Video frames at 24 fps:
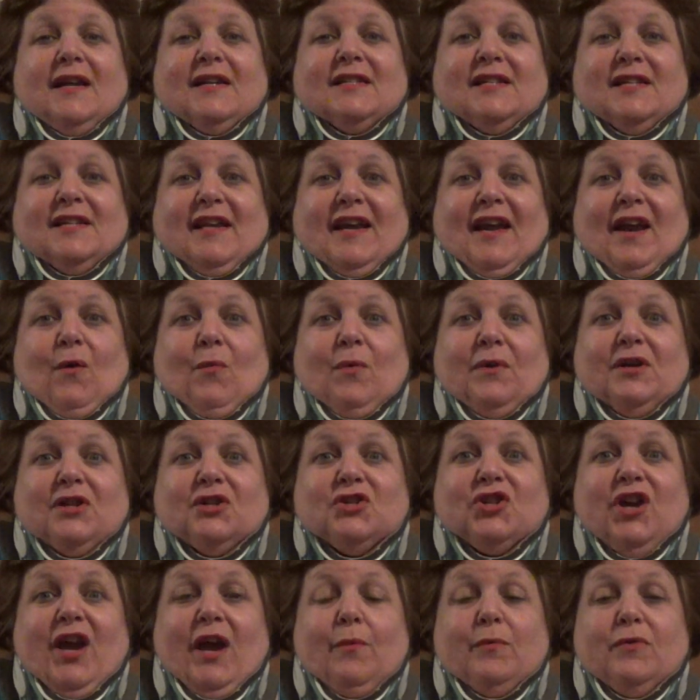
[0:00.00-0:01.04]
Today I want to
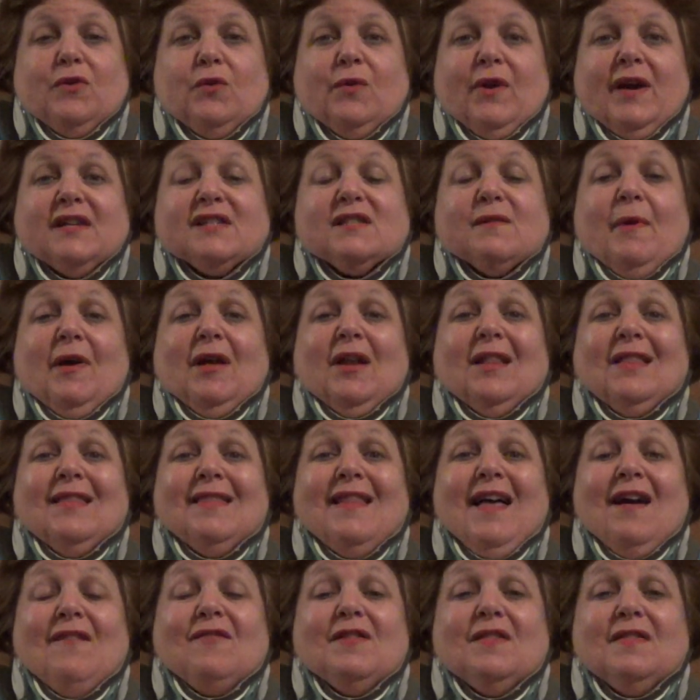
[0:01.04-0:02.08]
chat with you guys about
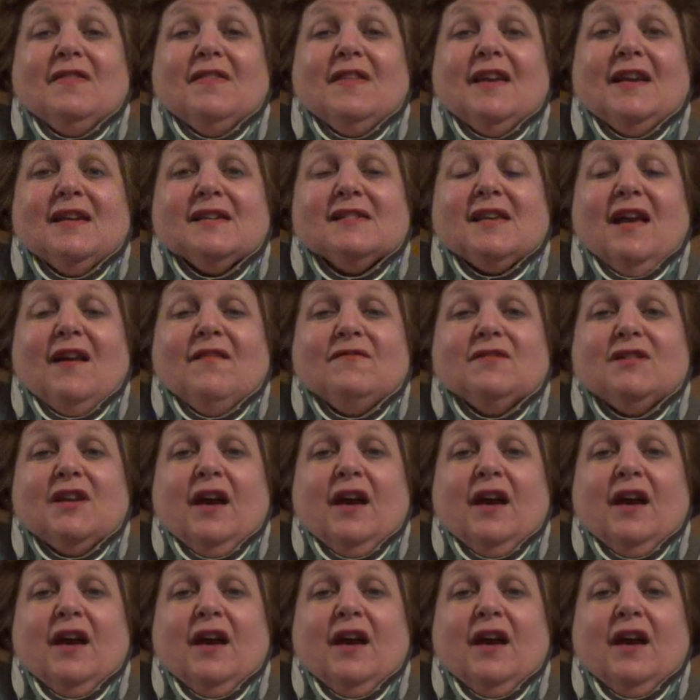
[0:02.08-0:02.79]
11 things I've